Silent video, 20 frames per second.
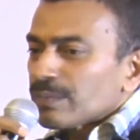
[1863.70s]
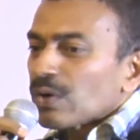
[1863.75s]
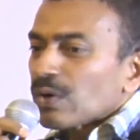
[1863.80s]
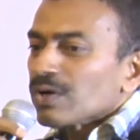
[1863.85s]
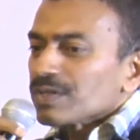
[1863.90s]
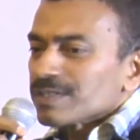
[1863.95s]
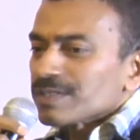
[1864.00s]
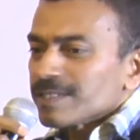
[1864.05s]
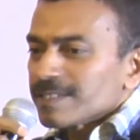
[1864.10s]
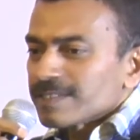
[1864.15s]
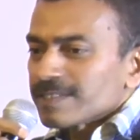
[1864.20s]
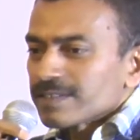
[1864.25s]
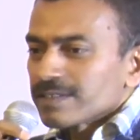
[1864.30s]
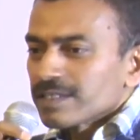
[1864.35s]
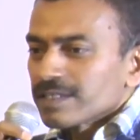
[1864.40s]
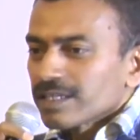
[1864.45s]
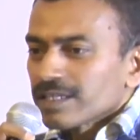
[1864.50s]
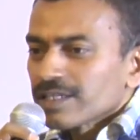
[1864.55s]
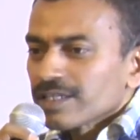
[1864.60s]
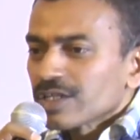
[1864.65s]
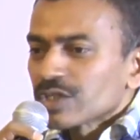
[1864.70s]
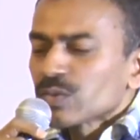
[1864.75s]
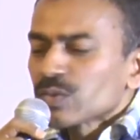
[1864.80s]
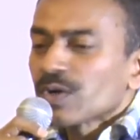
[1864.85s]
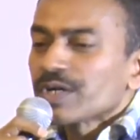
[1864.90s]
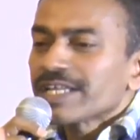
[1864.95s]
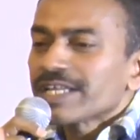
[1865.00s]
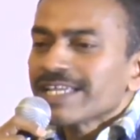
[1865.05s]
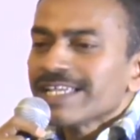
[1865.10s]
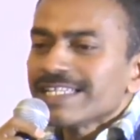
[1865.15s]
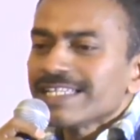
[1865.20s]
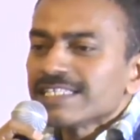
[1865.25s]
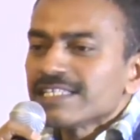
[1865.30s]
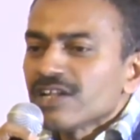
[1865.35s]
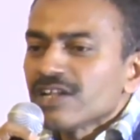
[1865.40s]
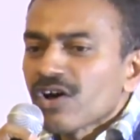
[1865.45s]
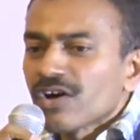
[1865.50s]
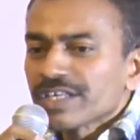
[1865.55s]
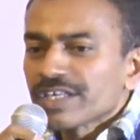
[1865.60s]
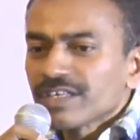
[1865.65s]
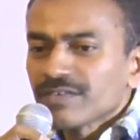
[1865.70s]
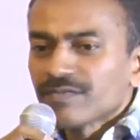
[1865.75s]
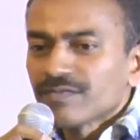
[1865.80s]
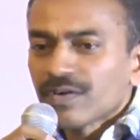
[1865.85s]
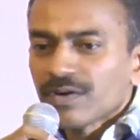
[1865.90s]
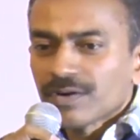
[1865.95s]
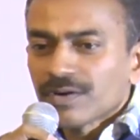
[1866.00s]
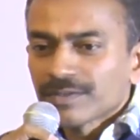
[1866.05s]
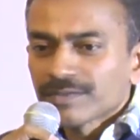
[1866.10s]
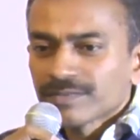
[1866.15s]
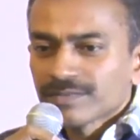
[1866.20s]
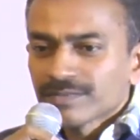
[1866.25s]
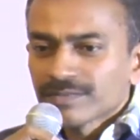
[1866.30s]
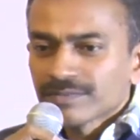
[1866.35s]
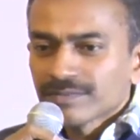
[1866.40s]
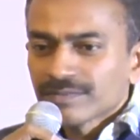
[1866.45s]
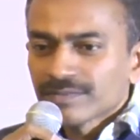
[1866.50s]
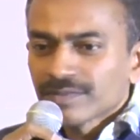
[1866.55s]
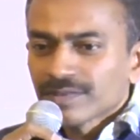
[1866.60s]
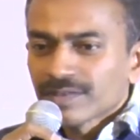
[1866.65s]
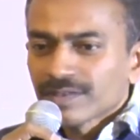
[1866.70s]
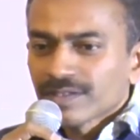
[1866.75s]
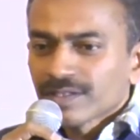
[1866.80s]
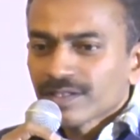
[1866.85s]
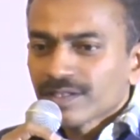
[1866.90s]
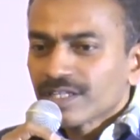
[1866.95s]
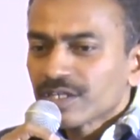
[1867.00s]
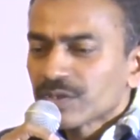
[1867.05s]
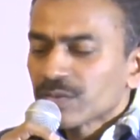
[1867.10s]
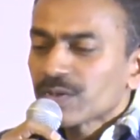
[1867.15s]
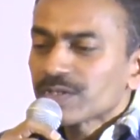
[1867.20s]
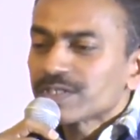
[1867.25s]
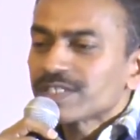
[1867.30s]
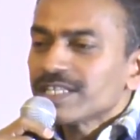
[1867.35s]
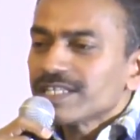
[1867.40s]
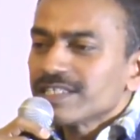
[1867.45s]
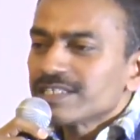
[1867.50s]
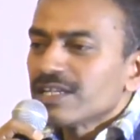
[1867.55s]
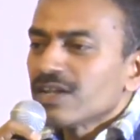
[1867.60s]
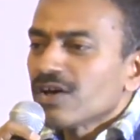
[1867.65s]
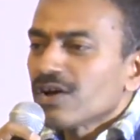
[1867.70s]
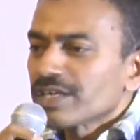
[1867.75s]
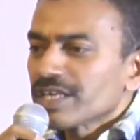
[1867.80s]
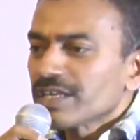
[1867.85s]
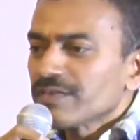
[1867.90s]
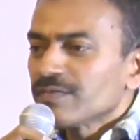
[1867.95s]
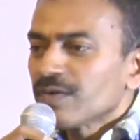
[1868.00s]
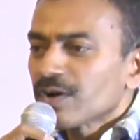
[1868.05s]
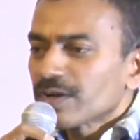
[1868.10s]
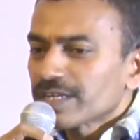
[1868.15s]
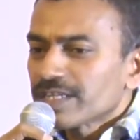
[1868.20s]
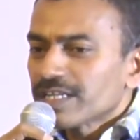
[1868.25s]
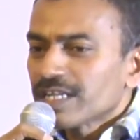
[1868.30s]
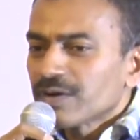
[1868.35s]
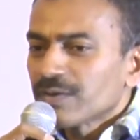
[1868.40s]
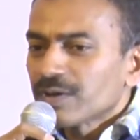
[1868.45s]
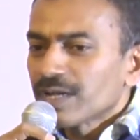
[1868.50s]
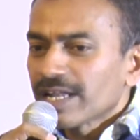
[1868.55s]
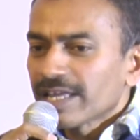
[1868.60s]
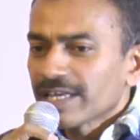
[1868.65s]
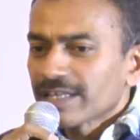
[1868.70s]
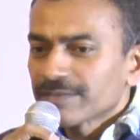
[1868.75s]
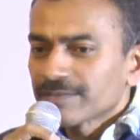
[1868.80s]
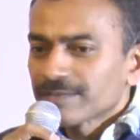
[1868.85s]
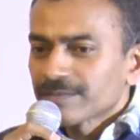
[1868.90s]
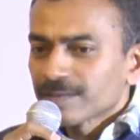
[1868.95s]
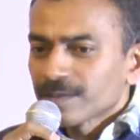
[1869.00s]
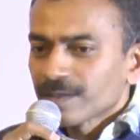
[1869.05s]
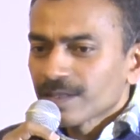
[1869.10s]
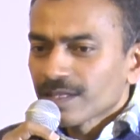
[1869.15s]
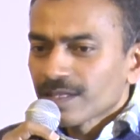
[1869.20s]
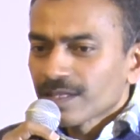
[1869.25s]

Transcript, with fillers: process. That's what he is longing for. That was his longing for in our life,